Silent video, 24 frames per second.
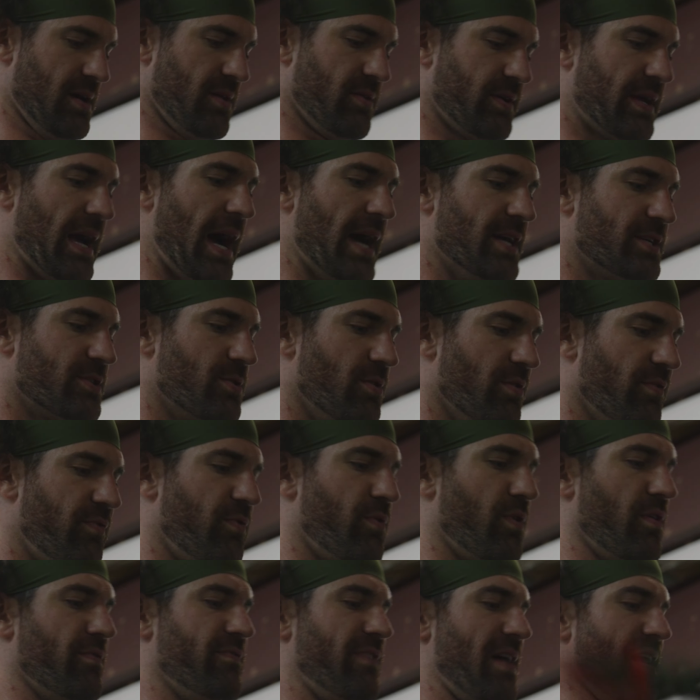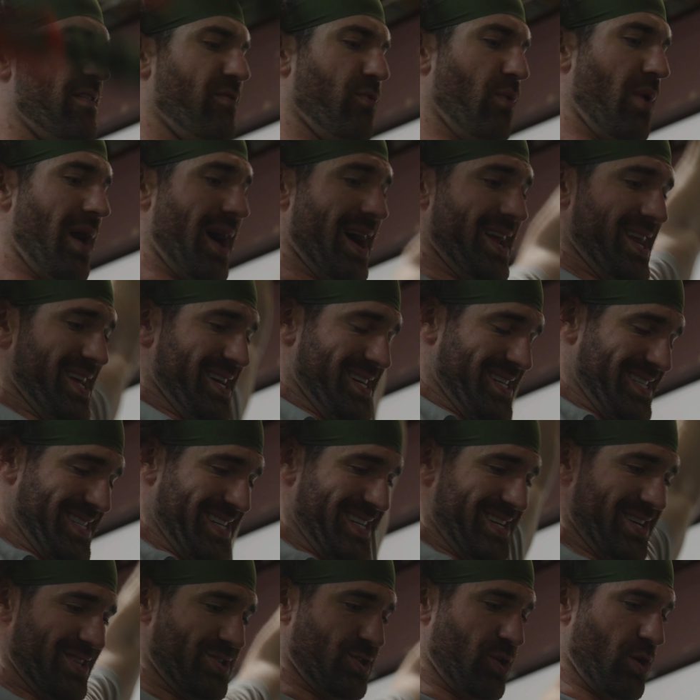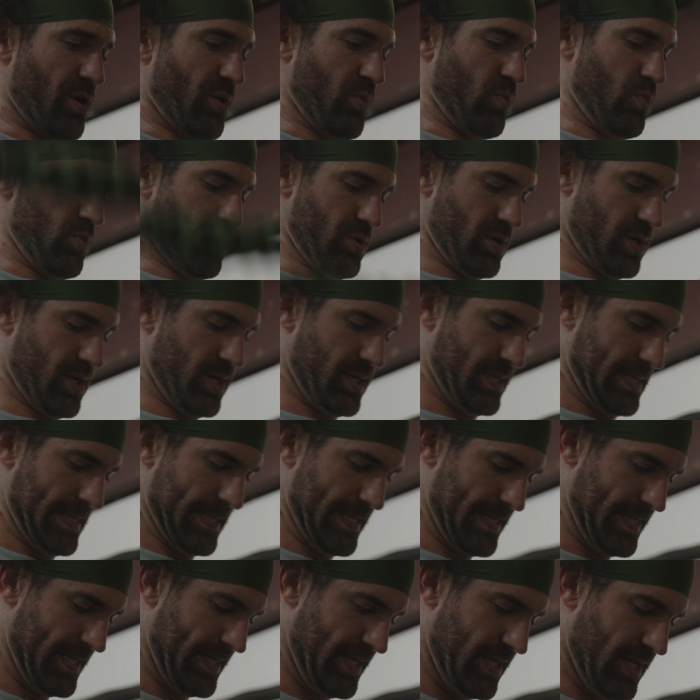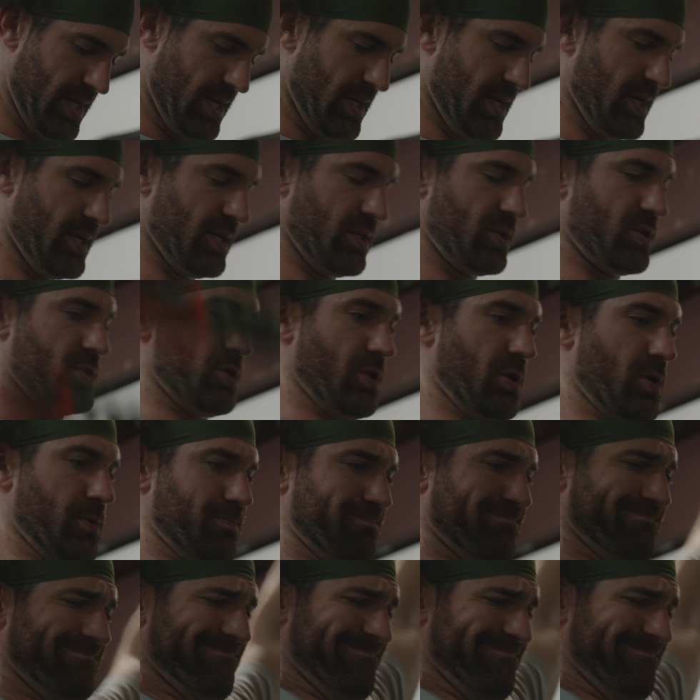guys going 4 or 5 wide into turn 1. So